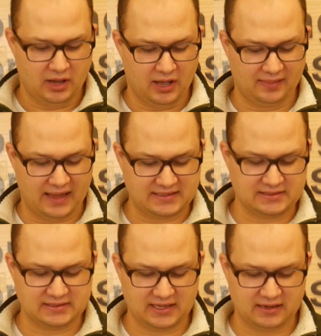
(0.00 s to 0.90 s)
Uh,
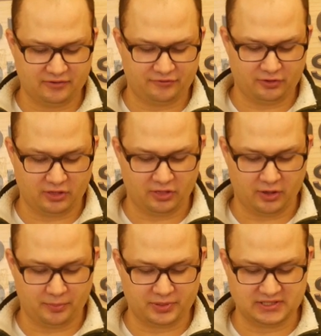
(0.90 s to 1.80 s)
licensing for the,
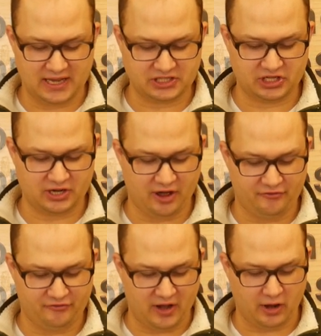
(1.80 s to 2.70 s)
the possession
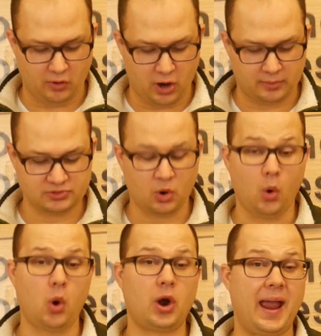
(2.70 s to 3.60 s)
of firearms
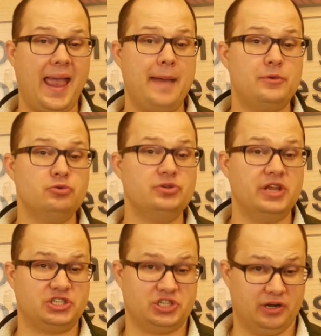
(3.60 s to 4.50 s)
or
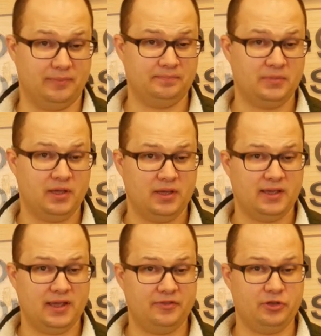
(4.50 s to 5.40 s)
ammunition
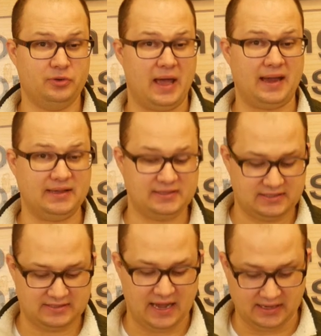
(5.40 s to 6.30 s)
in the United
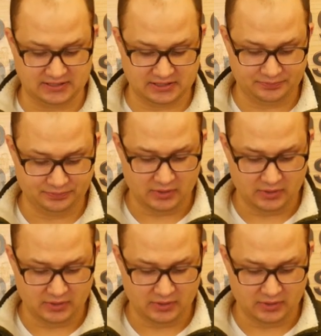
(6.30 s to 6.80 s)
States